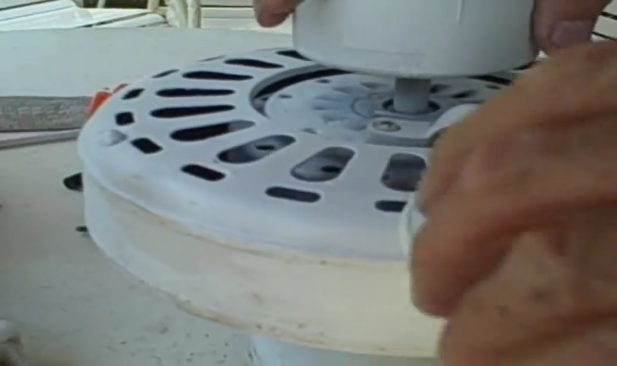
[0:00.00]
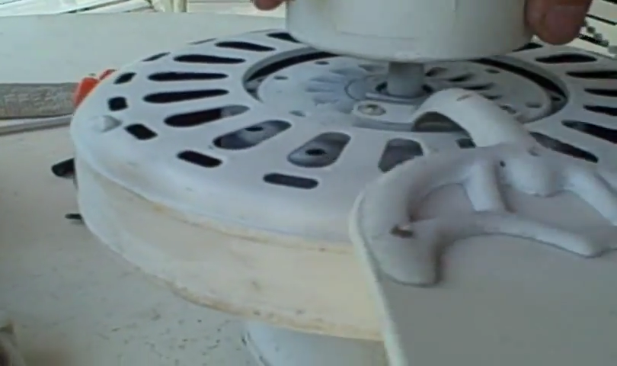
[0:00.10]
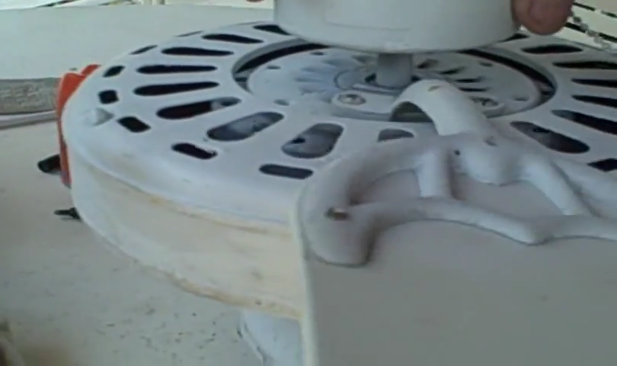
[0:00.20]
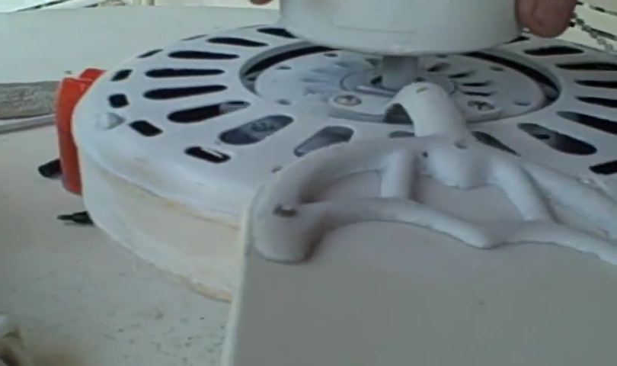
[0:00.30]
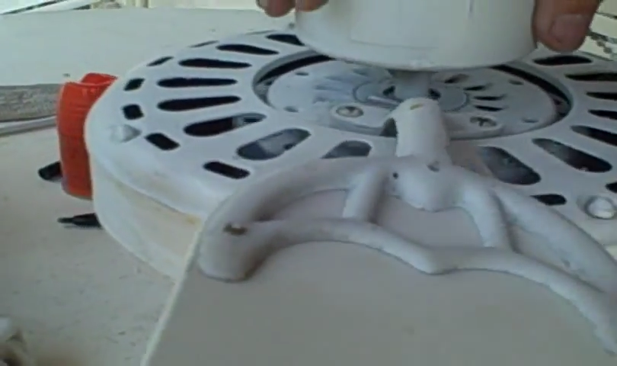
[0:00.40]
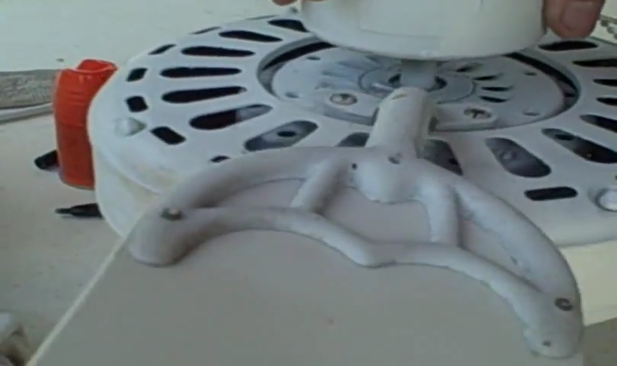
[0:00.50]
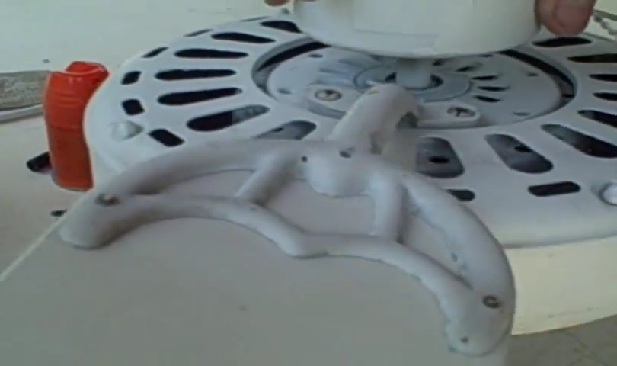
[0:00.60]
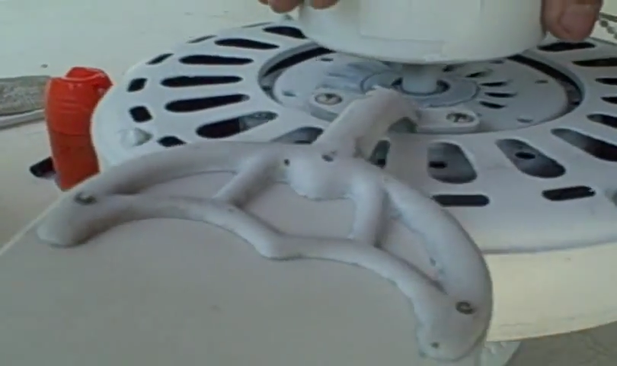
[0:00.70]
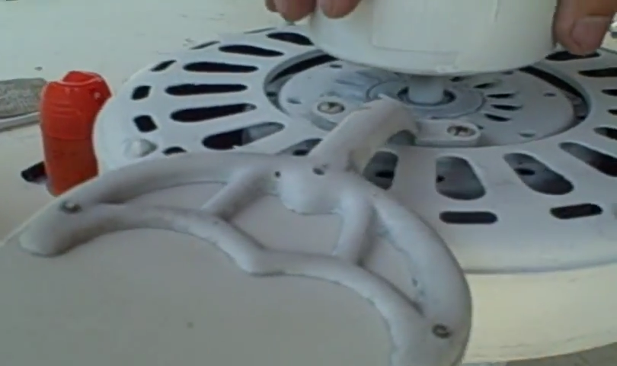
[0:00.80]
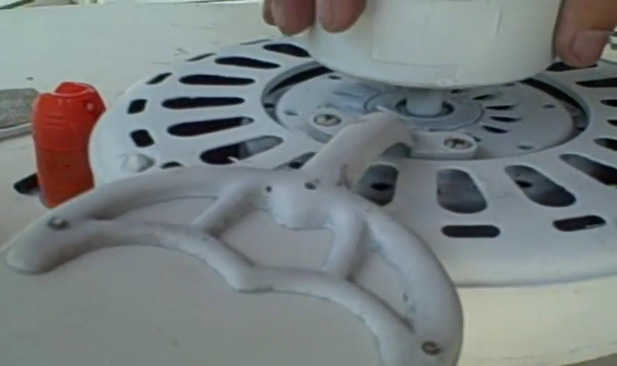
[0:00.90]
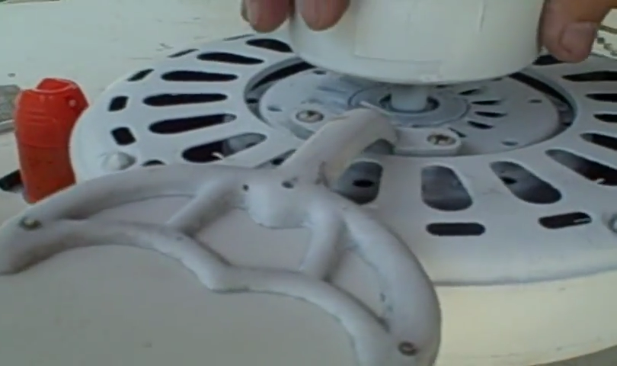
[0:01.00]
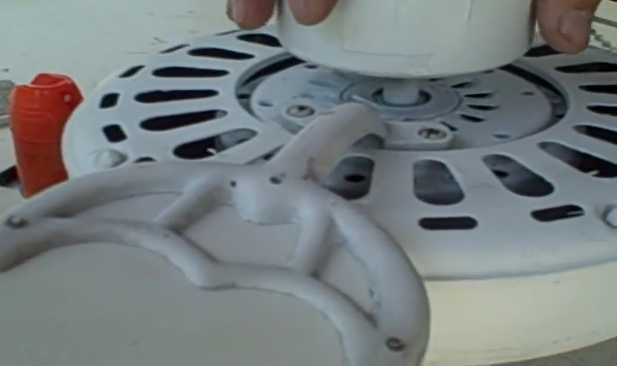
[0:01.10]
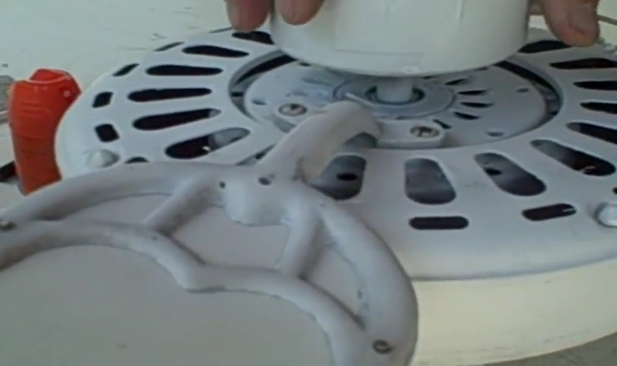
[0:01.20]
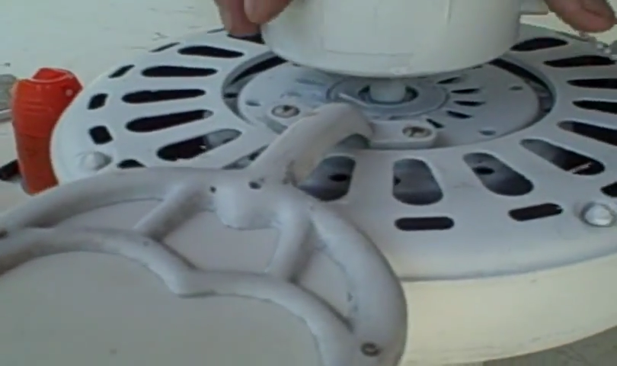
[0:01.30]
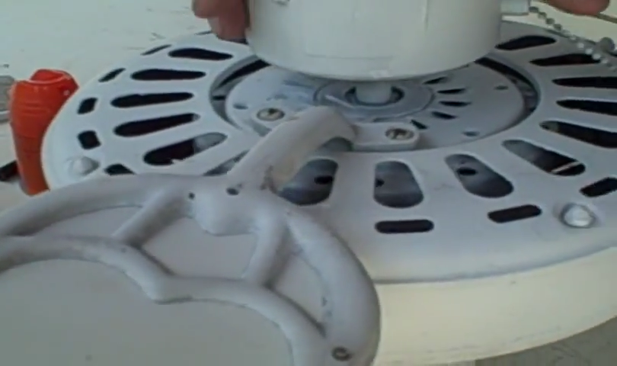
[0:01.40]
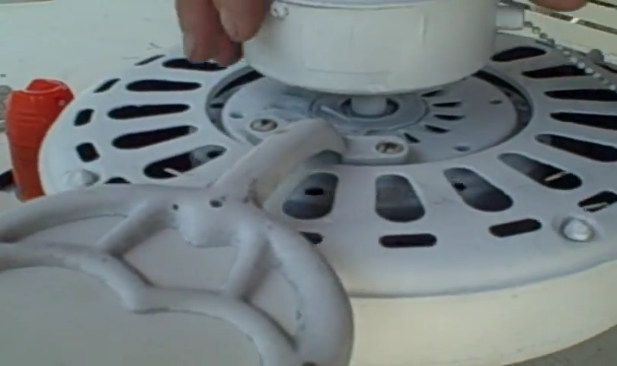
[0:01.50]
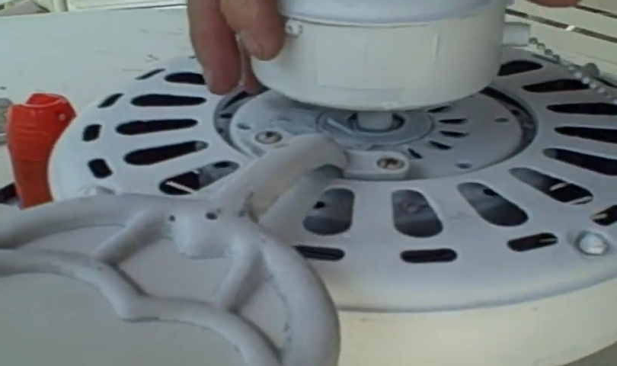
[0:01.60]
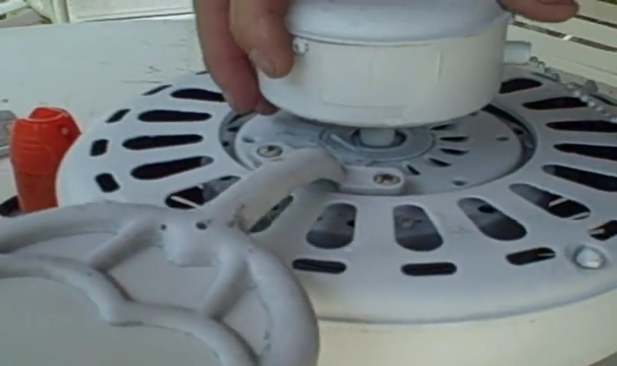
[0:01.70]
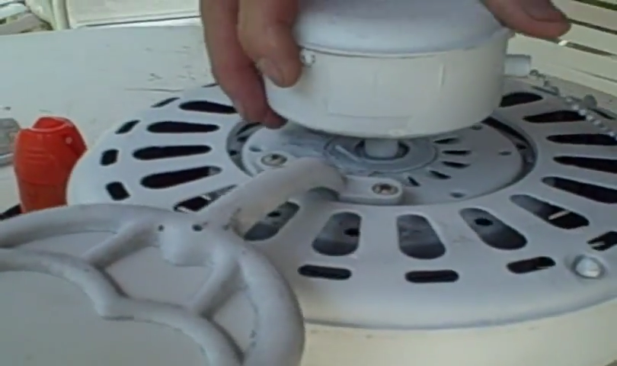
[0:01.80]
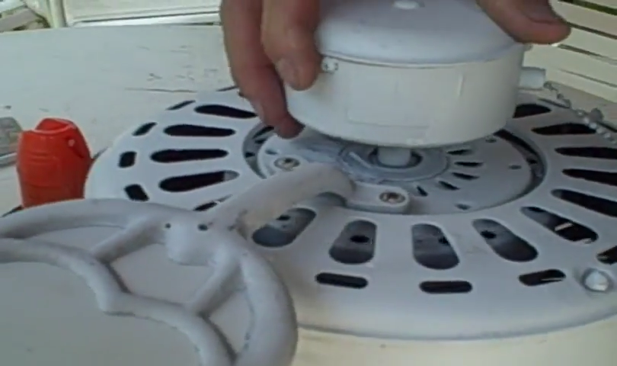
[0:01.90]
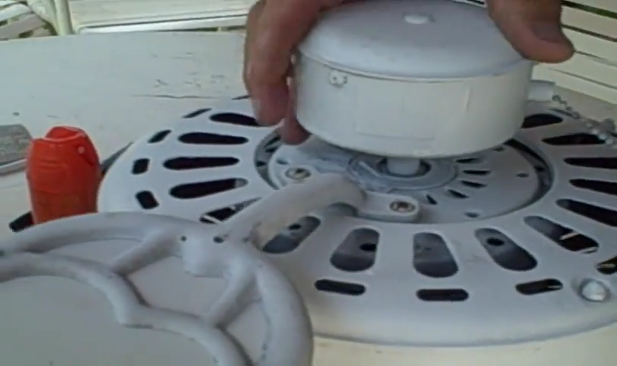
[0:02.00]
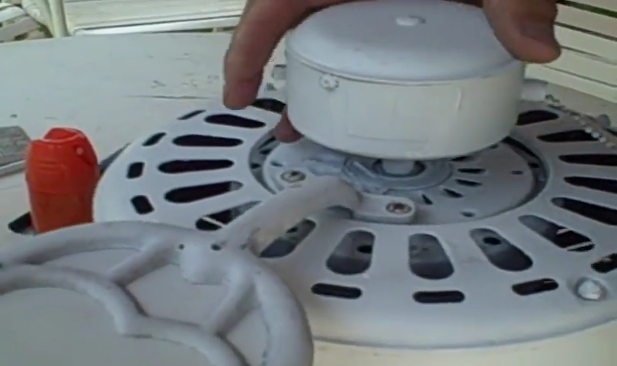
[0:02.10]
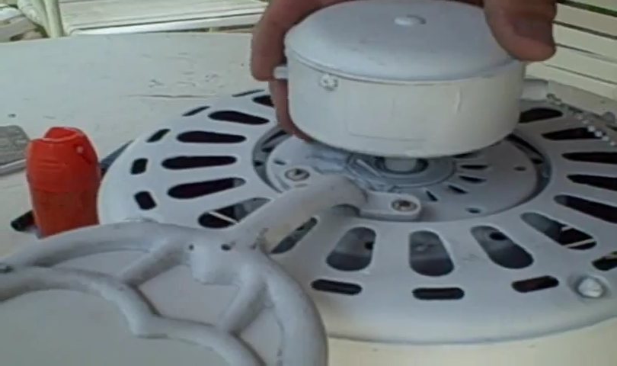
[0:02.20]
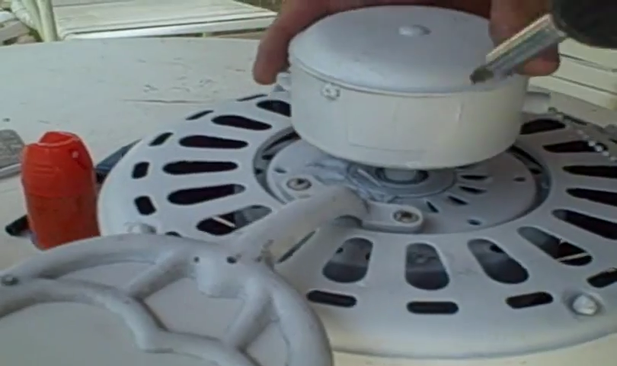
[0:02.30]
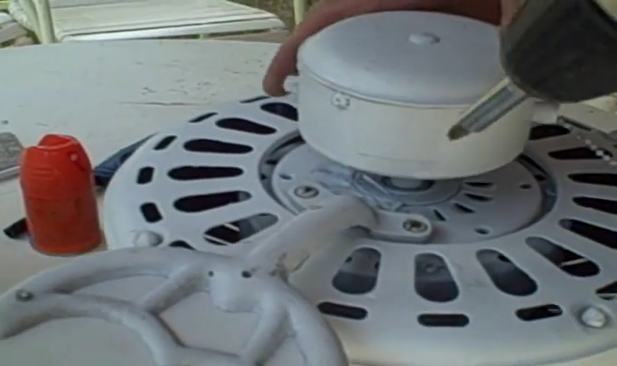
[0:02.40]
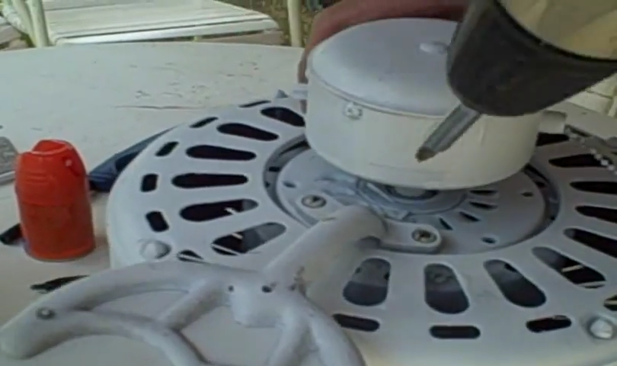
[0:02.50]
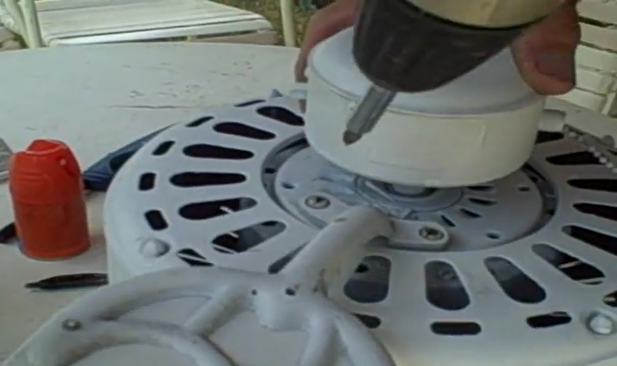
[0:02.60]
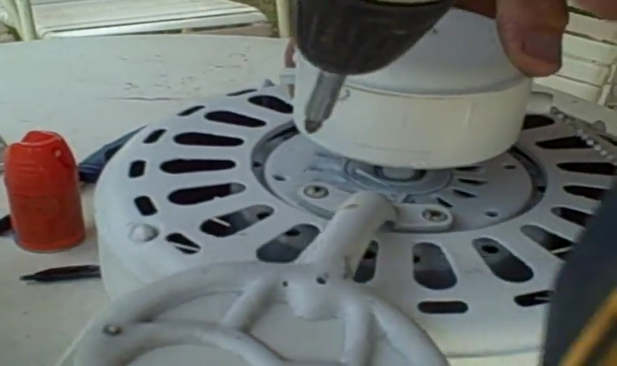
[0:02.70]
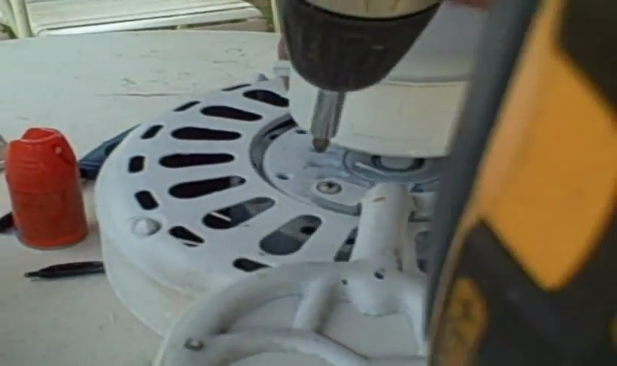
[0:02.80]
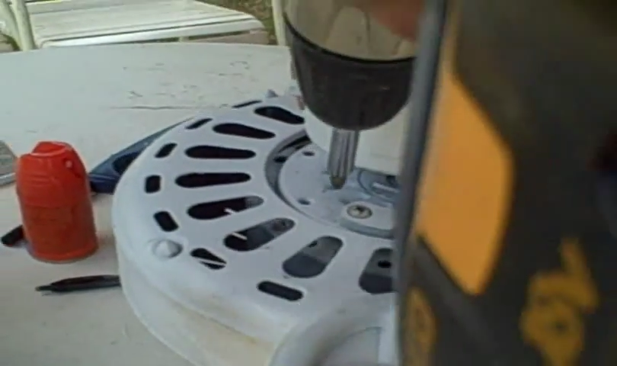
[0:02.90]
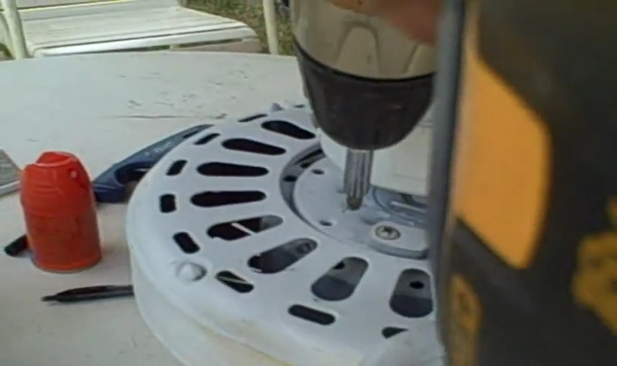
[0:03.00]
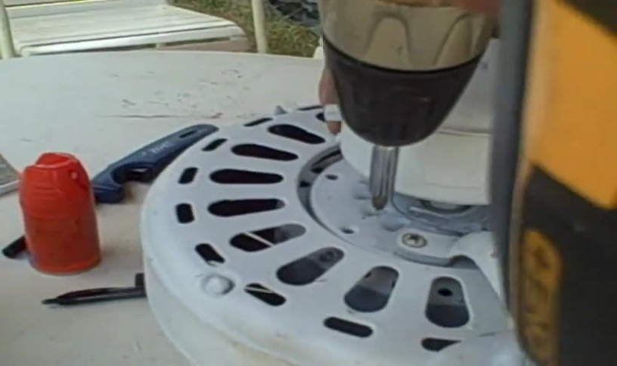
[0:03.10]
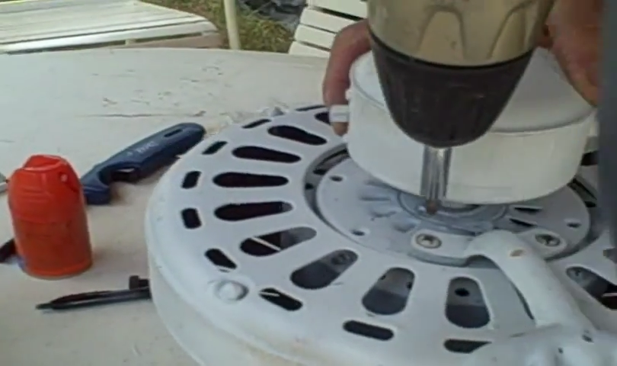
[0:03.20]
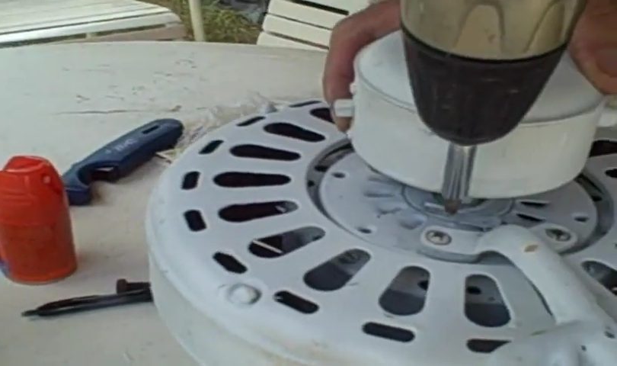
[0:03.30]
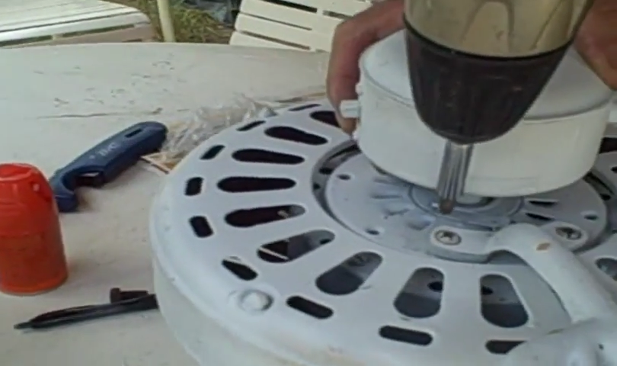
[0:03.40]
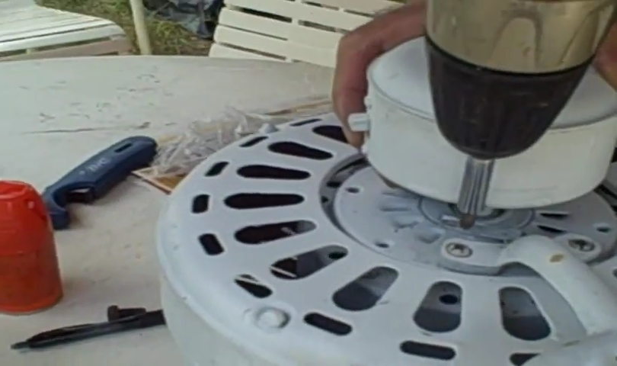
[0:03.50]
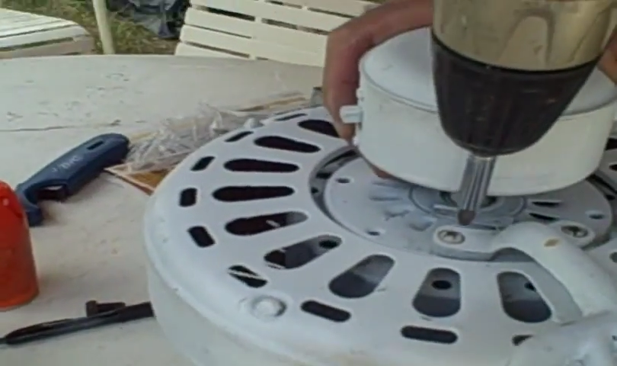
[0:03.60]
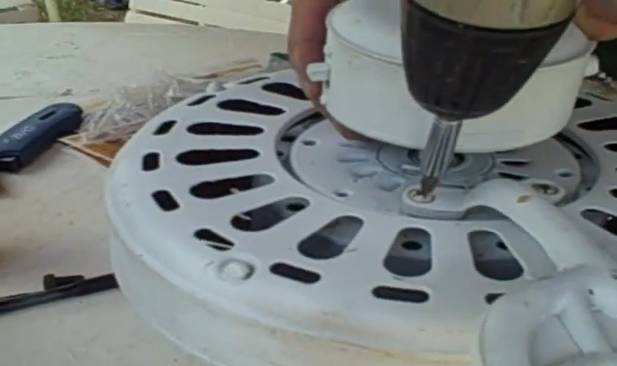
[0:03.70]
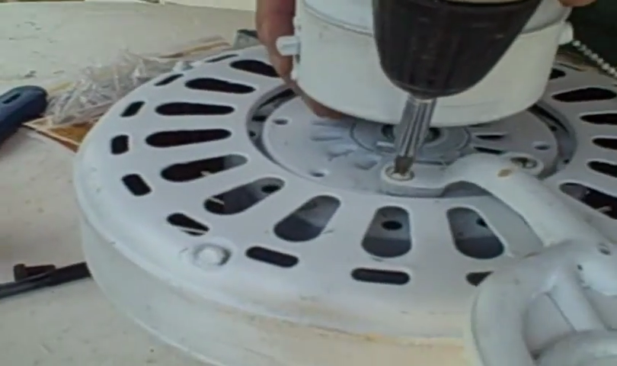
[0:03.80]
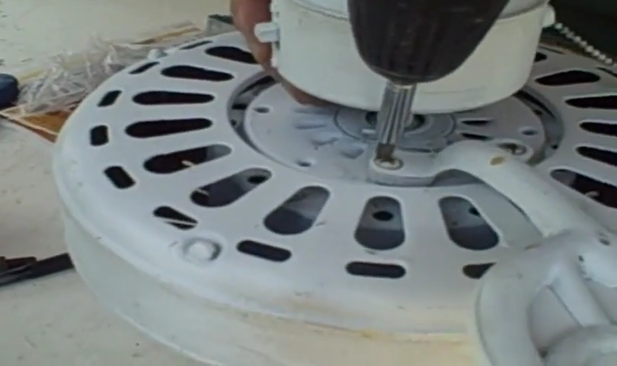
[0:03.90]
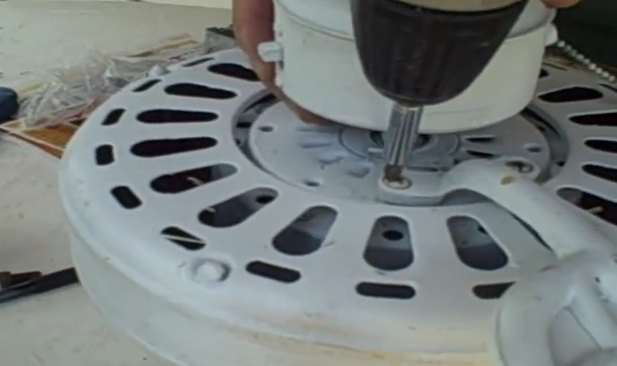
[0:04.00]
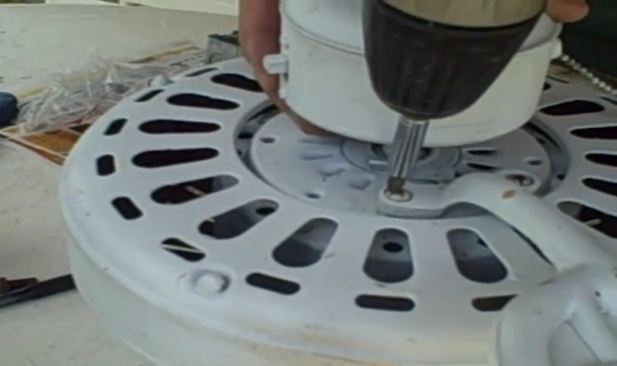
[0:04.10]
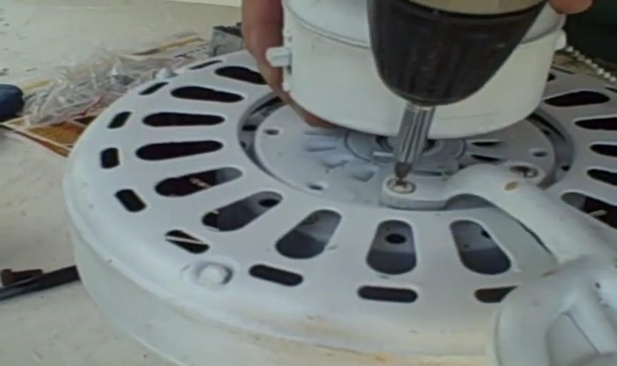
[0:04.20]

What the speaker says: (no speaker visible)